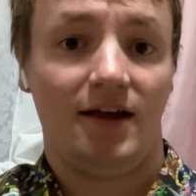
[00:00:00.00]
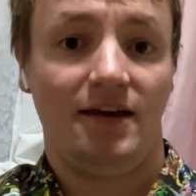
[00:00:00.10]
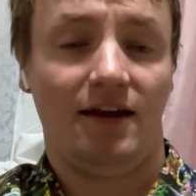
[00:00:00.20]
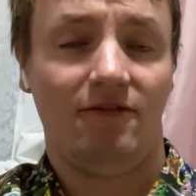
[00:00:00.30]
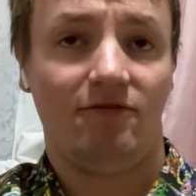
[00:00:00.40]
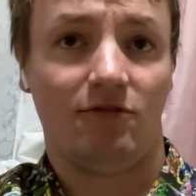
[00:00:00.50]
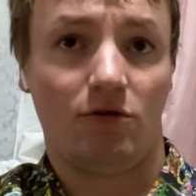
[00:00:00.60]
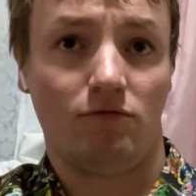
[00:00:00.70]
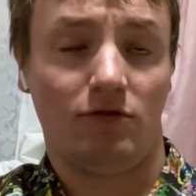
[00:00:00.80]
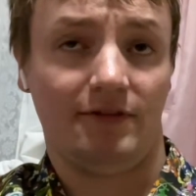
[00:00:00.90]

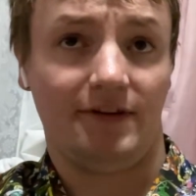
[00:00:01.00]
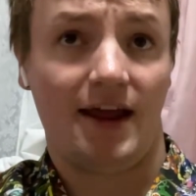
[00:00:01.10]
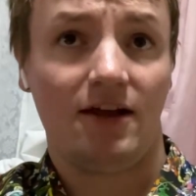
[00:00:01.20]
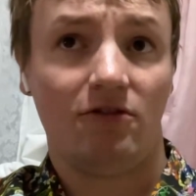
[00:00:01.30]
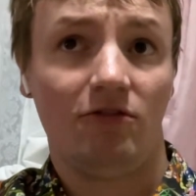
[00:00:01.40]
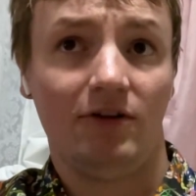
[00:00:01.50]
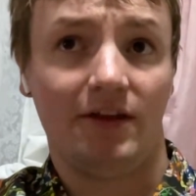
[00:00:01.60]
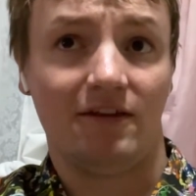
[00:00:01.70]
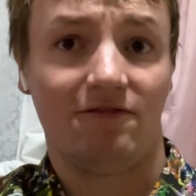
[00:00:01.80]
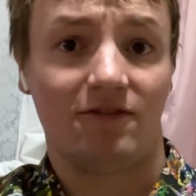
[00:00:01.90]
Denver rolled his ankle
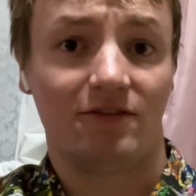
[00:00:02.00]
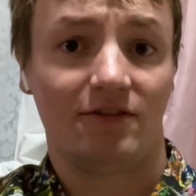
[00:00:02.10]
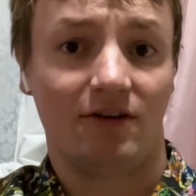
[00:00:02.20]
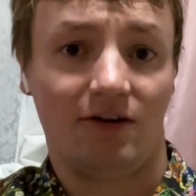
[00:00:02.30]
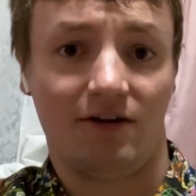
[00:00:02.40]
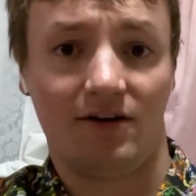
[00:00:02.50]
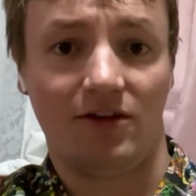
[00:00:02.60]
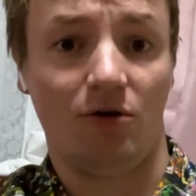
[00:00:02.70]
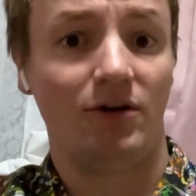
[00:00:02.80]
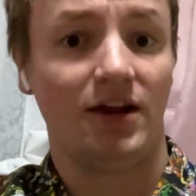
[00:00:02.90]
in the first, or
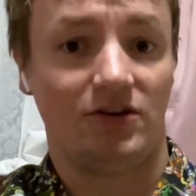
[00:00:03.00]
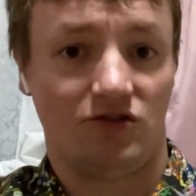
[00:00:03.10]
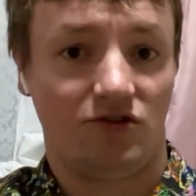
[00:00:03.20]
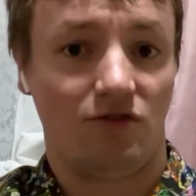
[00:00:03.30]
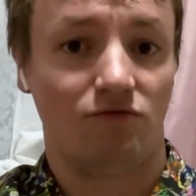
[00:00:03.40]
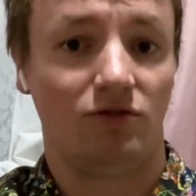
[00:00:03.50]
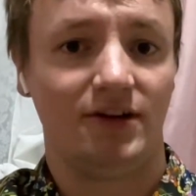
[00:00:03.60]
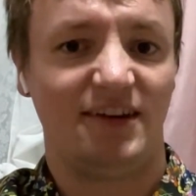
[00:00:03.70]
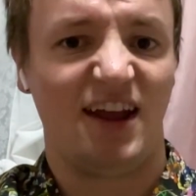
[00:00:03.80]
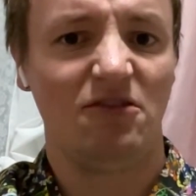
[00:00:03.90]
Jokic rolled
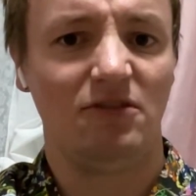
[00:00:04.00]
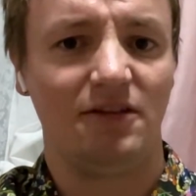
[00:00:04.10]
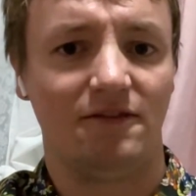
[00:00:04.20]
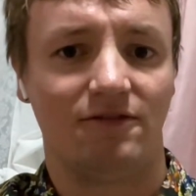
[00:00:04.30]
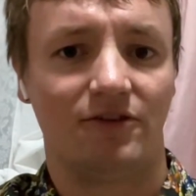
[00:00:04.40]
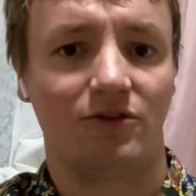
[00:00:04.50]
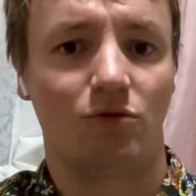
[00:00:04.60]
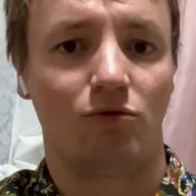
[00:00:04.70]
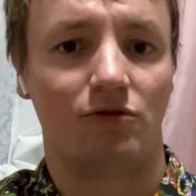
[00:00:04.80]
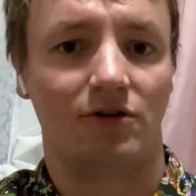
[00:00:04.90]
his ankle in the first
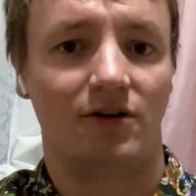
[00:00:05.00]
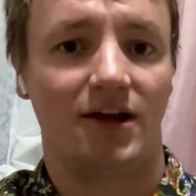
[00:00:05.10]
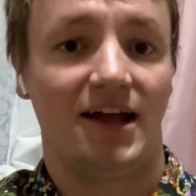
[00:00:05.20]
quarter.